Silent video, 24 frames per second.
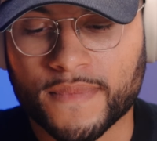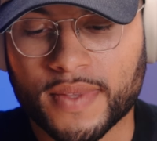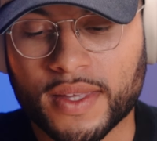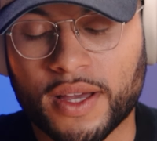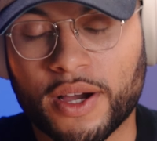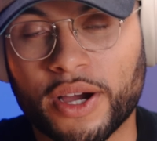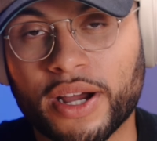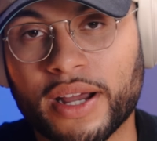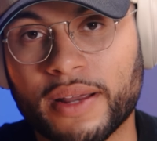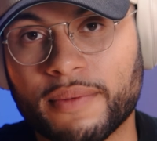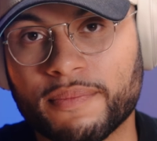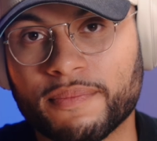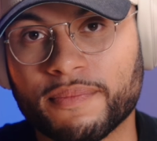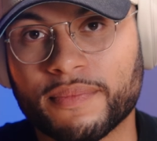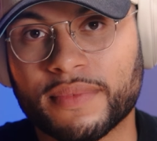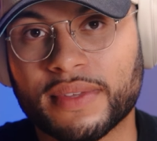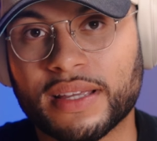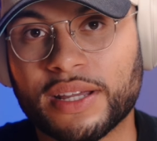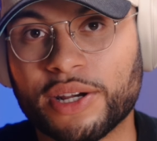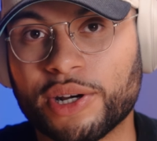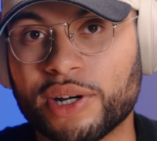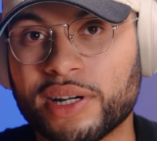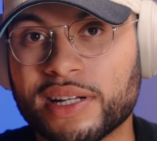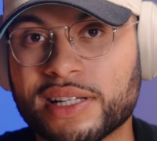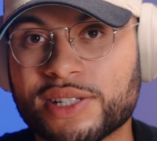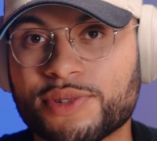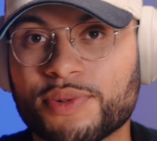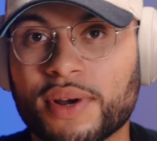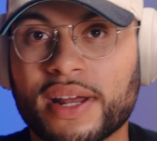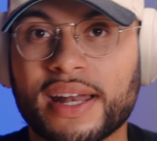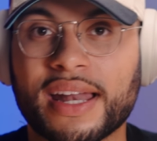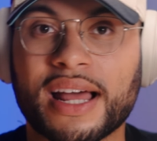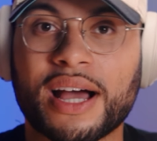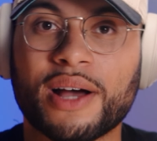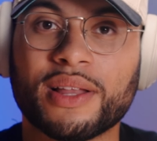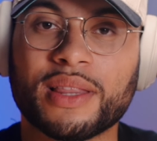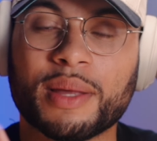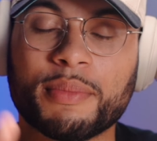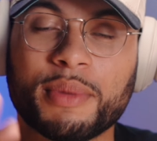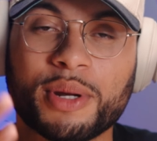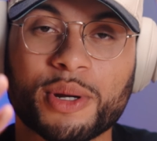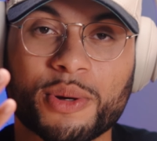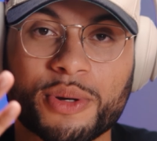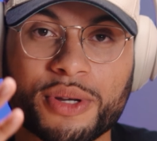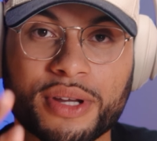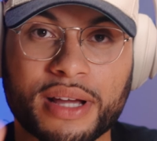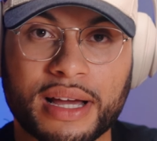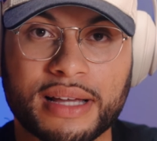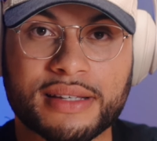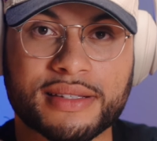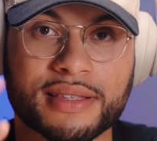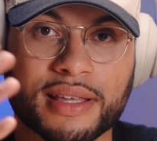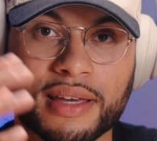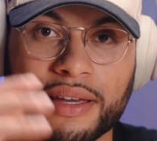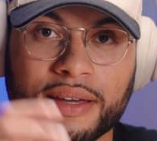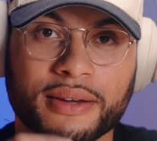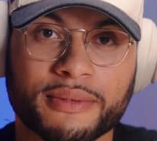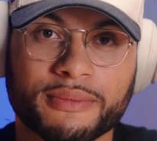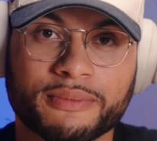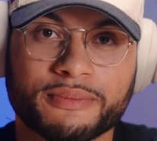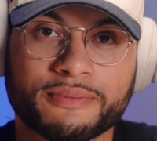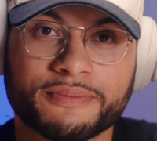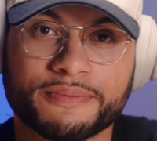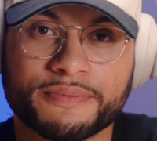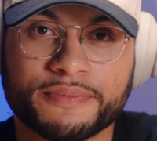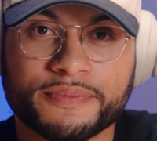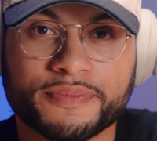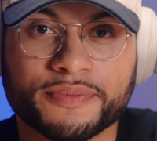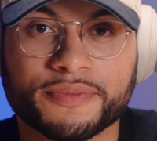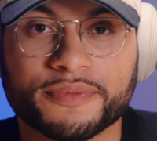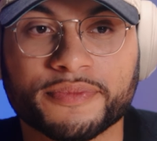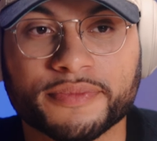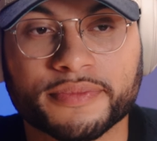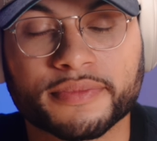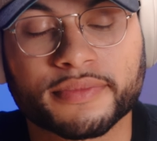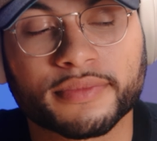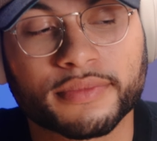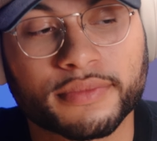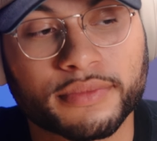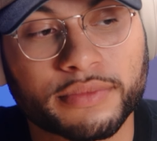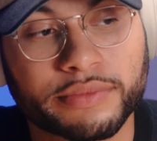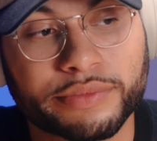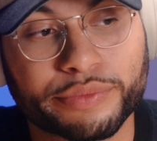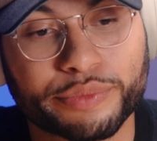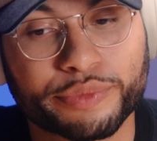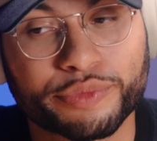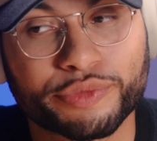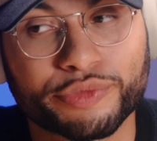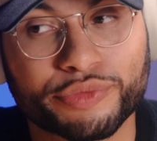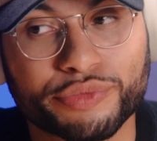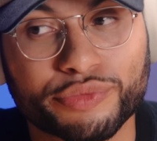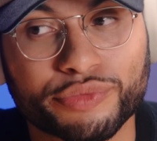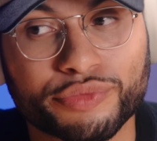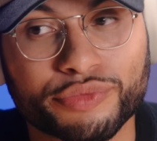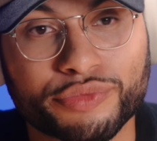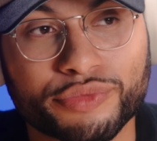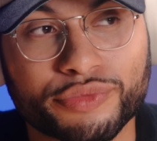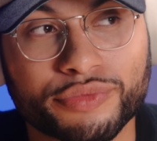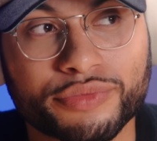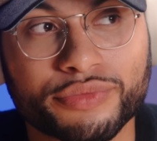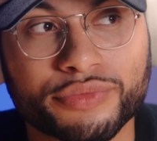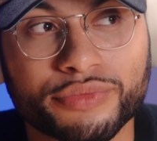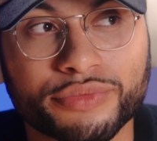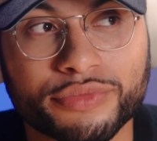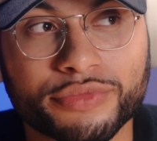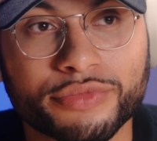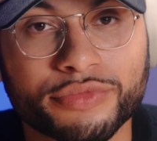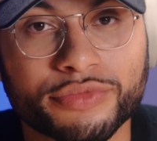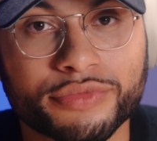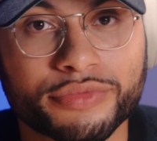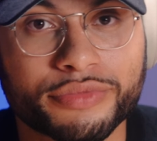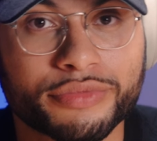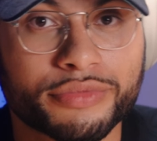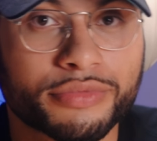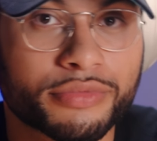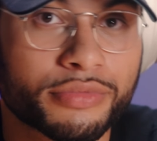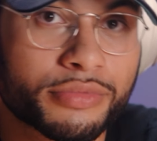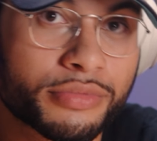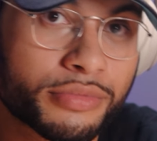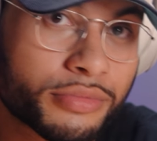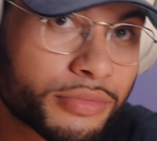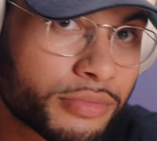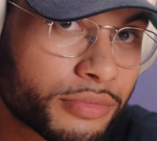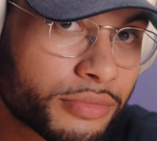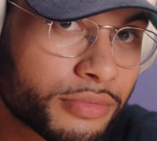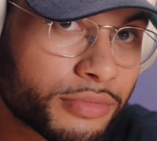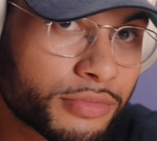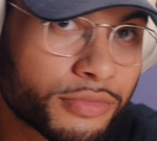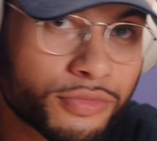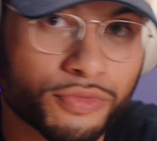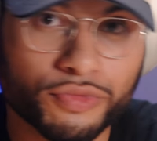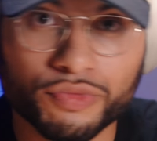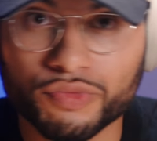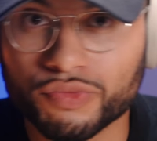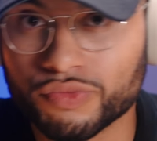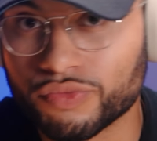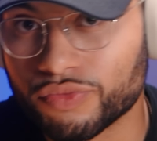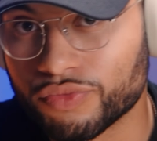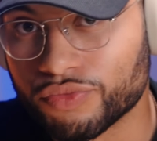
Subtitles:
All right, here it is right now. Let me know what you guys think. What's going on, guys? It's David, and we're testing out the Beats Studio